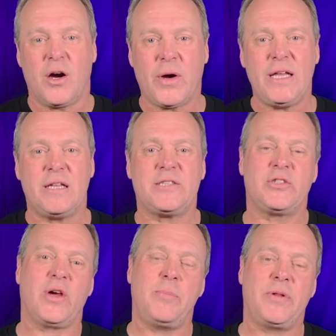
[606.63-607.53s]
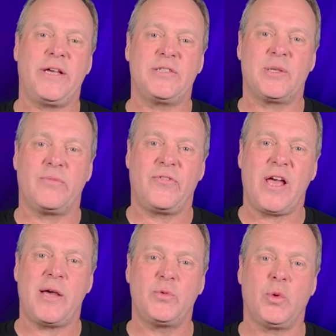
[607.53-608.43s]
Alright, let's try playing some
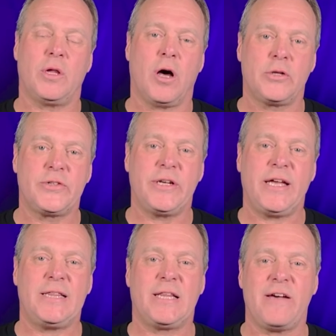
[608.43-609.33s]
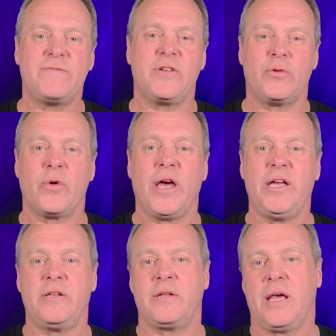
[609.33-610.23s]
flams. We'll alternate left and
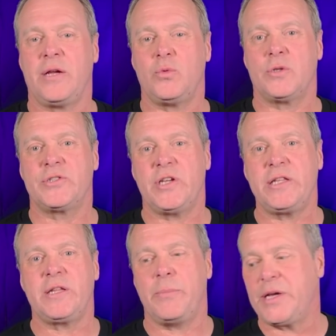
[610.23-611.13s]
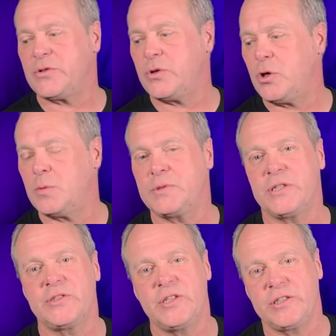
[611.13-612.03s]
right, and we'll set the metronome
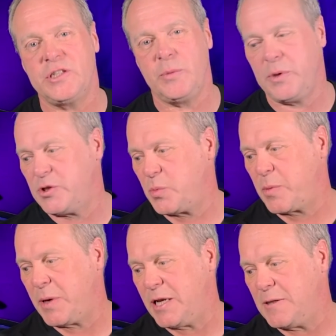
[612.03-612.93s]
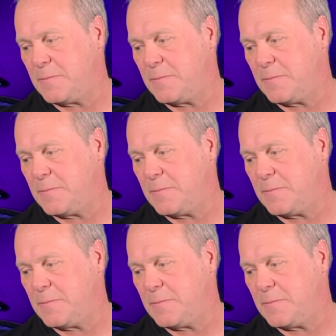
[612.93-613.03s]
to 60 beats per minute.